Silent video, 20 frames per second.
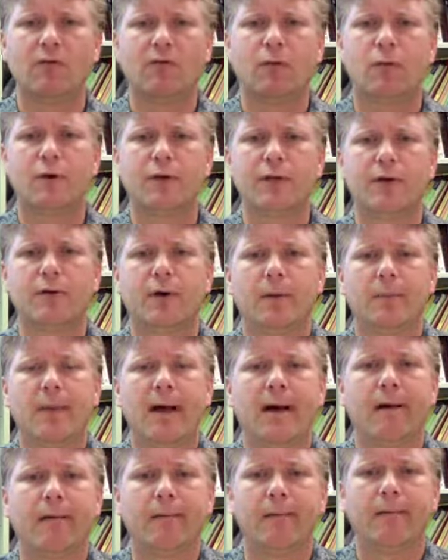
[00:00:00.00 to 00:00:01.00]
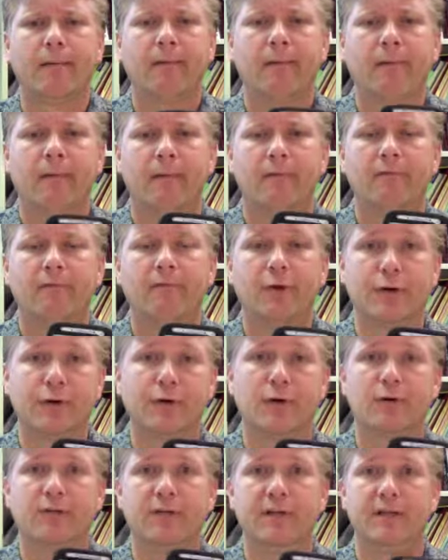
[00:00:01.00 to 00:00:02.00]
for you about
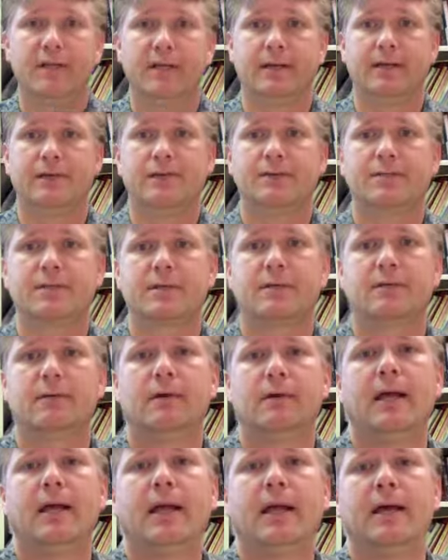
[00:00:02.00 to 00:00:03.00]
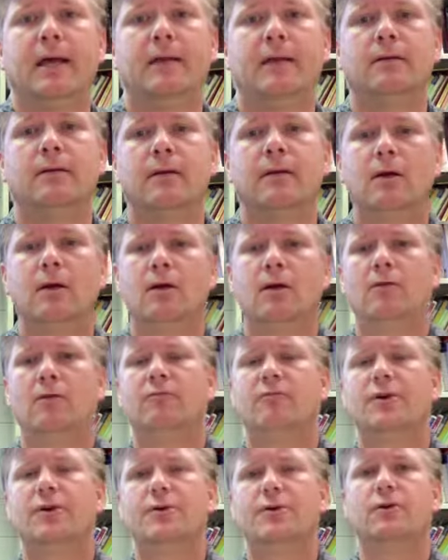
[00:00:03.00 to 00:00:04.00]
vertical videos. And
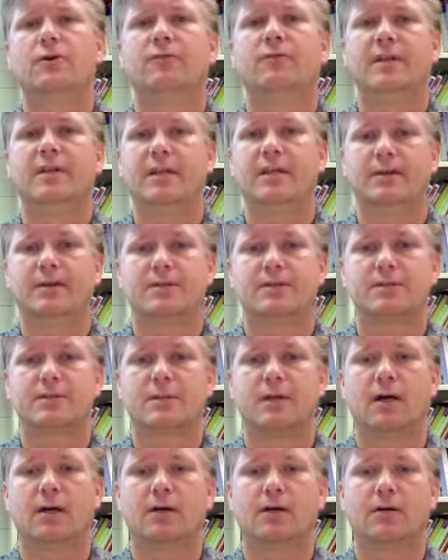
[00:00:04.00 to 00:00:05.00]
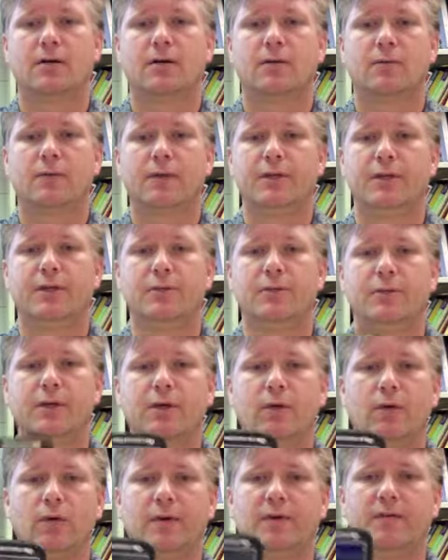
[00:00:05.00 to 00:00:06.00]
vertical videos occur when you
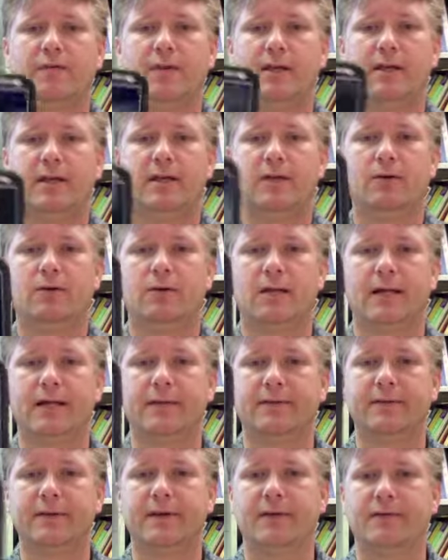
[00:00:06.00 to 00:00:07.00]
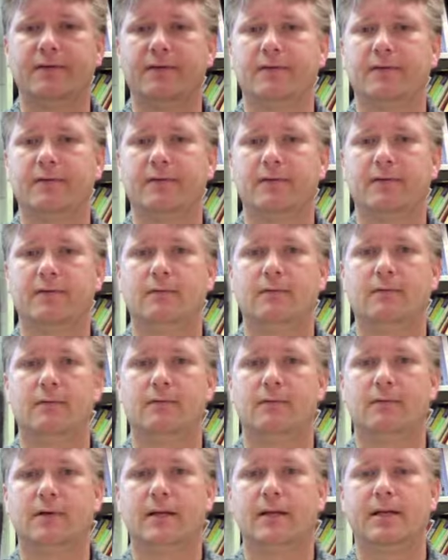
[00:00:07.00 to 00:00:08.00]
record the video like this,
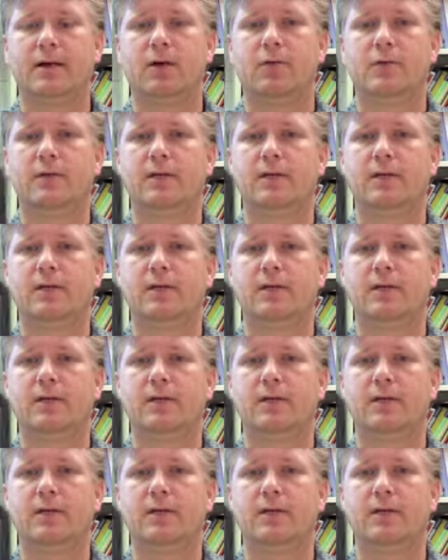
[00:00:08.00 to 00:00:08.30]
right?